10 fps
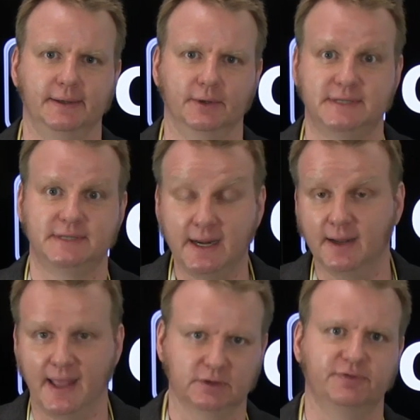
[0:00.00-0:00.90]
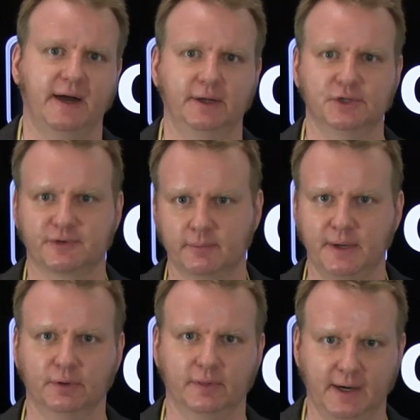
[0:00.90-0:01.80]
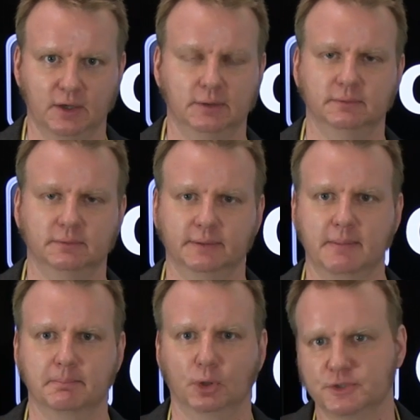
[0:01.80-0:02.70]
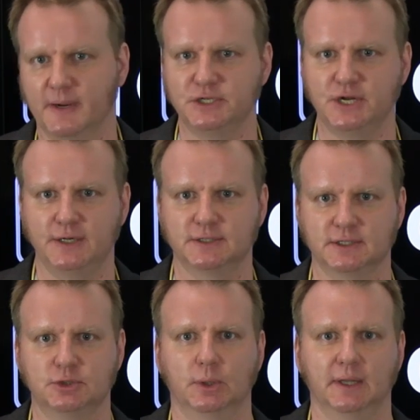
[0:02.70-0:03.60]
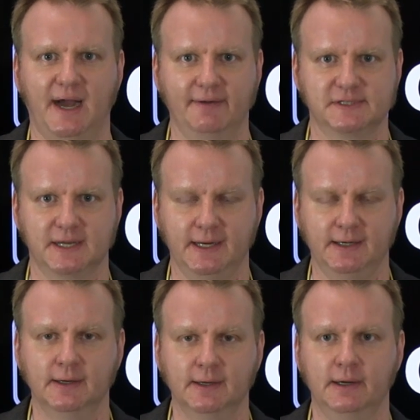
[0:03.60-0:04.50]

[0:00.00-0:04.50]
data and files from here to there and merge my changes into a live site.